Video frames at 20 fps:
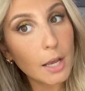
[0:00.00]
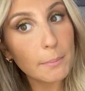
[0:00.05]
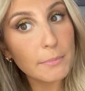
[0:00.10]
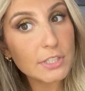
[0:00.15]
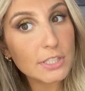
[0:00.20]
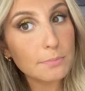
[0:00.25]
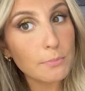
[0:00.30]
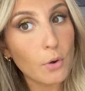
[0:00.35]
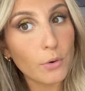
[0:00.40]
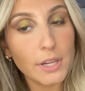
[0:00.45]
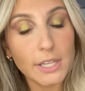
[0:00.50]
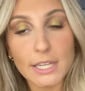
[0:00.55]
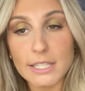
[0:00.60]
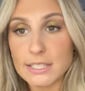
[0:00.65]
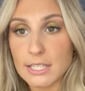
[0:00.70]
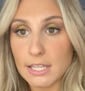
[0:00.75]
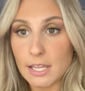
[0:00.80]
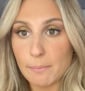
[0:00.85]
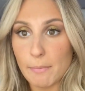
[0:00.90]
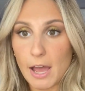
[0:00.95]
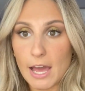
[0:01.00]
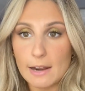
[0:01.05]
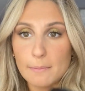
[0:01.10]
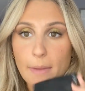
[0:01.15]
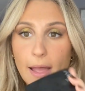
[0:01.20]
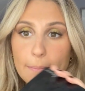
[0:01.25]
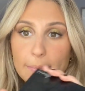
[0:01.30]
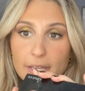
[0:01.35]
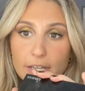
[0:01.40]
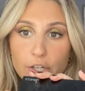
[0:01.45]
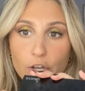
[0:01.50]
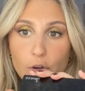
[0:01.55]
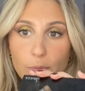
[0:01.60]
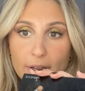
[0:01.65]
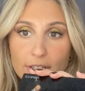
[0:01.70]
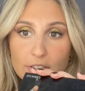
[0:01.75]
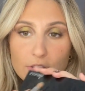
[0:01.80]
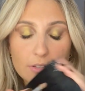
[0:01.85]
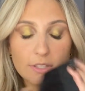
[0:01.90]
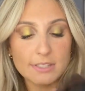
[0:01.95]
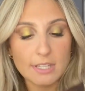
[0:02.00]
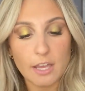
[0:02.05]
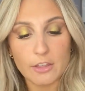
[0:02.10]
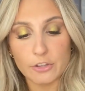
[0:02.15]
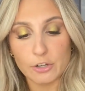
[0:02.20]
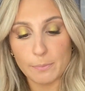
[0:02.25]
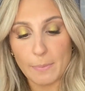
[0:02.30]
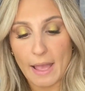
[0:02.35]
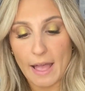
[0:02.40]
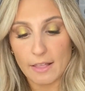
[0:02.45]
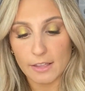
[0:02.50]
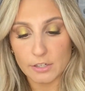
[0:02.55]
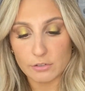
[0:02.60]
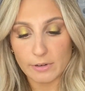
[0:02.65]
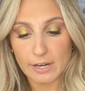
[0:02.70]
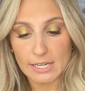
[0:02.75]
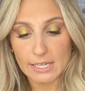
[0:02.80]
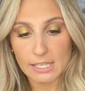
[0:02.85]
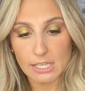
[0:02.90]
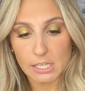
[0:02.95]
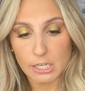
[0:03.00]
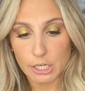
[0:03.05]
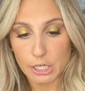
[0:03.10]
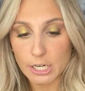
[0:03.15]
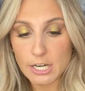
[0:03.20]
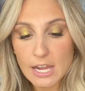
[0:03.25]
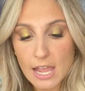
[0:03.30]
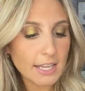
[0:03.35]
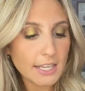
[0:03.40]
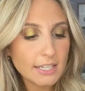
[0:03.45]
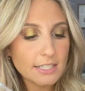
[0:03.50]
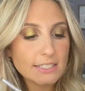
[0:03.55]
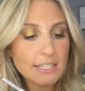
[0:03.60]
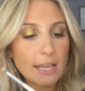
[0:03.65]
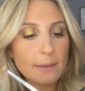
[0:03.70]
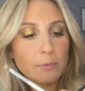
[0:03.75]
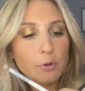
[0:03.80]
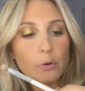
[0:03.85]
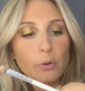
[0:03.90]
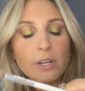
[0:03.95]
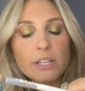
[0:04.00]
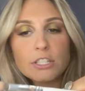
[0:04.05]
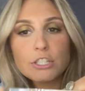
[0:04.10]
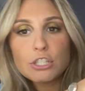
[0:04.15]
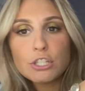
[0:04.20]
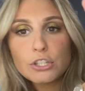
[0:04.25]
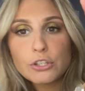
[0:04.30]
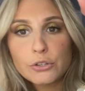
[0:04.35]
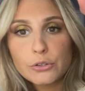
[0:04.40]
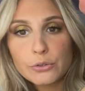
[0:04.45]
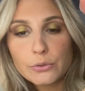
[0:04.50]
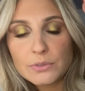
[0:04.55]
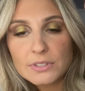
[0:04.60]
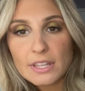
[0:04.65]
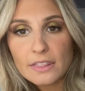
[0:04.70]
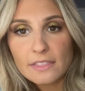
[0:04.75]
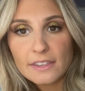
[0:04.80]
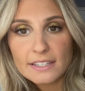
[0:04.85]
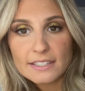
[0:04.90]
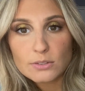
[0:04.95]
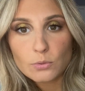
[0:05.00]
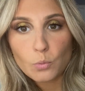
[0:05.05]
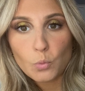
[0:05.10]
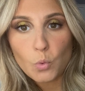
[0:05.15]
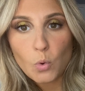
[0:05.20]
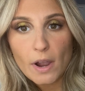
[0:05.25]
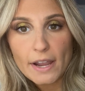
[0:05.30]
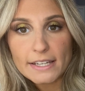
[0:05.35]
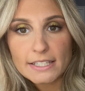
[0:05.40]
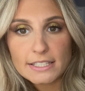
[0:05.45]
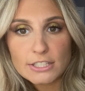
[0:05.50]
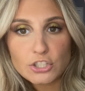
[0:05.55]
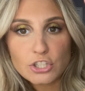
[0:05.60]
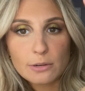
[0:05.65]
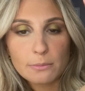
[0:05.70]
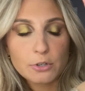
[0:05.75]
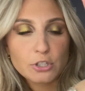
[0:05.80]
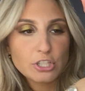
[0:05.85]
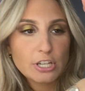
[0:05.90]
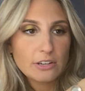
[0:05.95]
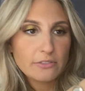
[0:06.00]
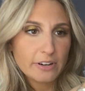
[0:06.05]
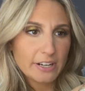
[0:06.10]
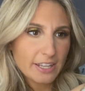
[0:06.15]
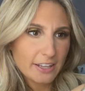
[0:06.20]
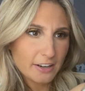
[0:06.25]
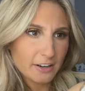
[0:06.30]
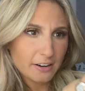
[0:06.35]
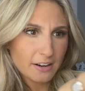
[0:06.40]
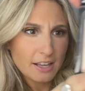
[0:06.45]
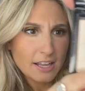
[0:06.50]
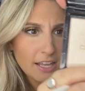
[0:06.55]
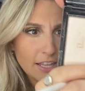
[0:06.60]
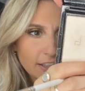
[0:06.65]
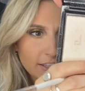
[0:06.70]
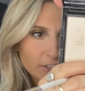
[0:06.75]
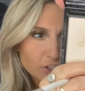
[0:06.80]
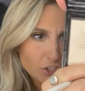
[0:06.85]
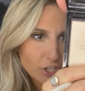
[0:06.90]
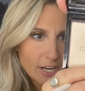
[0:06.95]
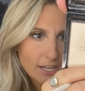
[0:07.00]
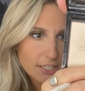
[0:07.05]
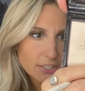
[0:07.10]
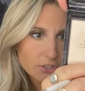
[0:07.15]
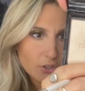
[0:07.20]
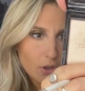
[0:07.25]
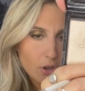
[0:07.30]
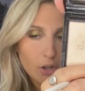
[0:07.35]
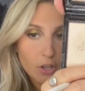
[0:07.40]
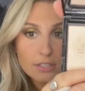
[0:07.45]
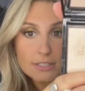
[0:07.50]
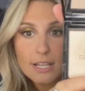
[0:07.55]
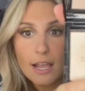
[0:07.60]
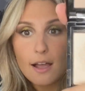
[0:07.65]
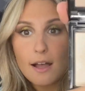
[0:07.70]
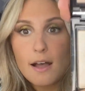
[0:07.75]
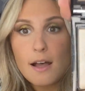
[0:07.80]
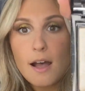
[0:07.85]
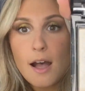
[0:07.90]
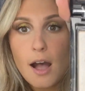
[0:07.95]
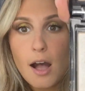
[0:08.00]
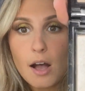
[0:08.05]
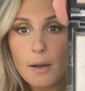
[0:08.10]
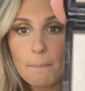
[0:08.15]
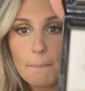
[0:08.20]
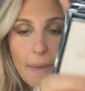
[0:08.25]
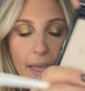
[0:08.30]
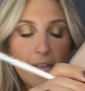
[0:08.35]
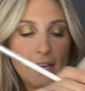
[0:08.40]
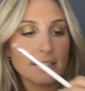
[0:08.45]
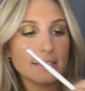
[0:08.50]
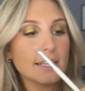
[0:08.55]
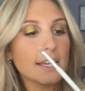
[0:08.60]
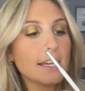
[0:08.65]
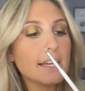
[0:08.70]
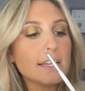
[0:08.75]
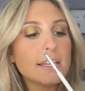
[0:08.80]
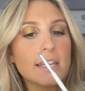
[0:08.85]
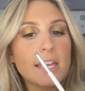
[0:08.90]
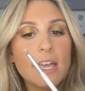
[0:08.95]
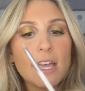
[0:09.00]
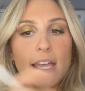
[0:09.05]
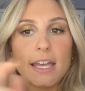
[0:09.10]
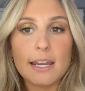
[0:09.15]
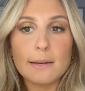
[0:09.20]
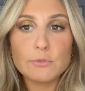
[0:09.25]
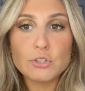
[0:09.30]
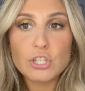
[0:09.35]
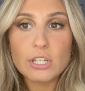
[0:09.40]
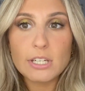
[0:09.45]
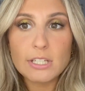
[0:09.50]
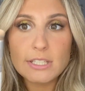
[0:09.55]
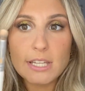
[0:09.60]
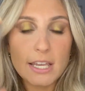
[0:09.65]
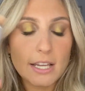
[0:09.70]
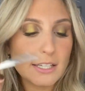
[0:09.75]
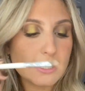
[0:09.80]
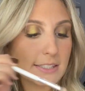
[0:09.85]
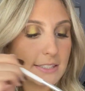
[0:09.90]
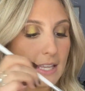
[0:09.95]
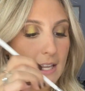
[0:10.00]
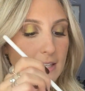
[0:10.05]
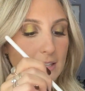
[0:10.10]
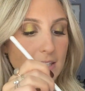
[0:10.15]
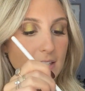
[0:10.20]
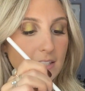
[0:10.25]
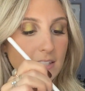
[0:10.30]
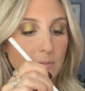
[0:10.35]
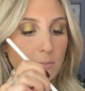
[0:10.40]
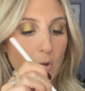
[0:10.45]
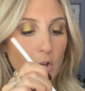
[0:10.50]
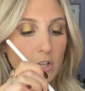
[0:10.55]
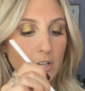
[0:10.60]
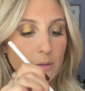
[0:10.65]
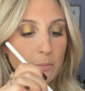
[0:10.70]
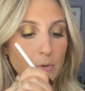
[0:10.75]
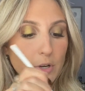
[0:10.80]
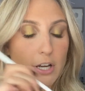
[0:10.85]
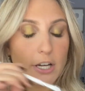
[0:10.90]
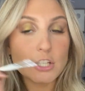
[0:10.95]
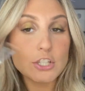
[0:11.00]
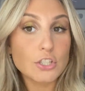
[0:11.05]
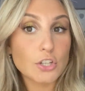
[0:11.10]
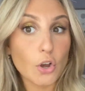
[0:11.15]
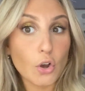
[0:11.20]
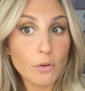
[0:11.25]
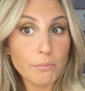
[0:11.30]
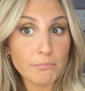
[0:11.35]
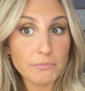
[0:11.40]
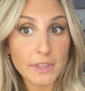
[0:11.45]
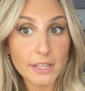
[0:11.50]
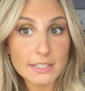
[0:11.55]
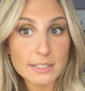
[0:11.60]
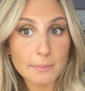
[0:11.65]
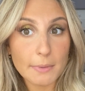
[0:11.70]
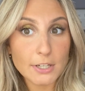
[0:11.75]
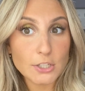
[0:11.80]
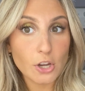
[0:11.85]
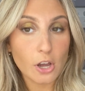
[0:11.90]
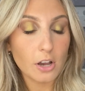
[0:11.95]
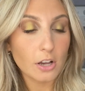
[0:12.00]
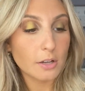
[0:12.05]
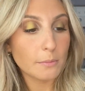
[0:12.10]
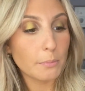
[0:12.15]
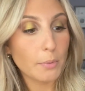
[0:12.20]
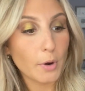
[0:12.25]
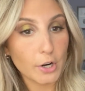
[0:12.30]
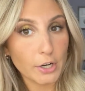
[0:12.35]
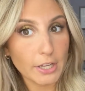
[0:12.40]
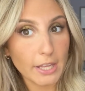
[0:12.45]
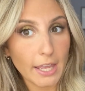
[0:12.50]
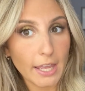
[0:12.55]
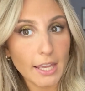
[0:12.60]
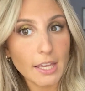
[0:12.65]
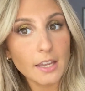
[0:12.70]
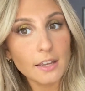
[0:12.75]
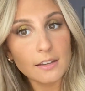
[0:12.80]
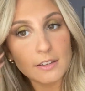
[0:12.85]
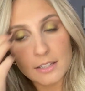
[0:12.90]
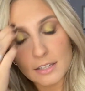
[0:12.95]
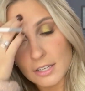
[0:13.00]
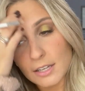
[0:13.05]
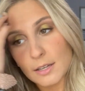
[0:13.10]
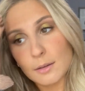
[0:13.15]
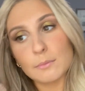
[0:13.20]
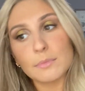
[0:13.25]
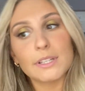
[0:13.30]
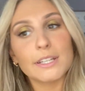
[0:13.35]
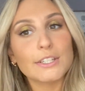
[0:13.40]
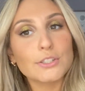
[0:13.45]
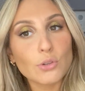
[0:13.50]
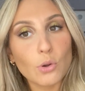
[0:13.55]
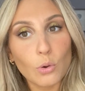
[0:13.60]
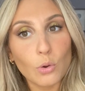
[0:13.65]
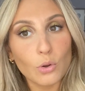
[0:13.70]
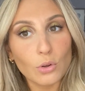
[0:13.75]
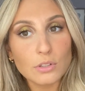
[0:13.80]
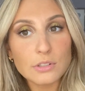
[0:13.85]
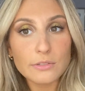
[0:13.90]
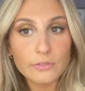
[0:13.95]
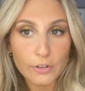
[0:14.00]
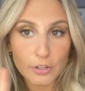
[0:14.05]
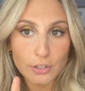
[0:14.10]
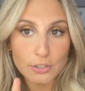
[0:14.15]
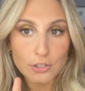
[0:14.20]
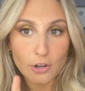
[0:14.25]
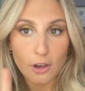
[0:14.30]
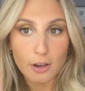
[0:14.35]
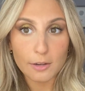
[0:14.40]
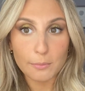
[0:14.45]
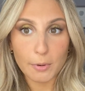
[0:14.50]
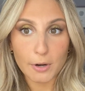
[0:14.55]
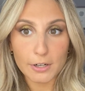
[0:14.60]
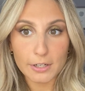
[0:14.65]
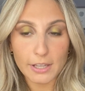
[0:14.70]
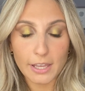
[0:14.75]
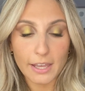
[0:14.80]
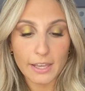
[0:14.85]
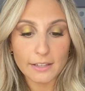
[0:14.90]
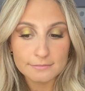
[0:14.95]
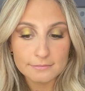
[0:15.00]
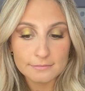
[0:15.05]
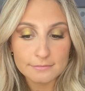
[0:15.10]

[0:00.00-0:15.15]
smokiness on the bottom, I'm gonna go into this other palette right here, and I'm going to use this white shimmer shade right here. The shade is called Amanda, and I'm just gonna take a slightly smaller brush. Oh, that's my dog barking. Please hold for the dog barking.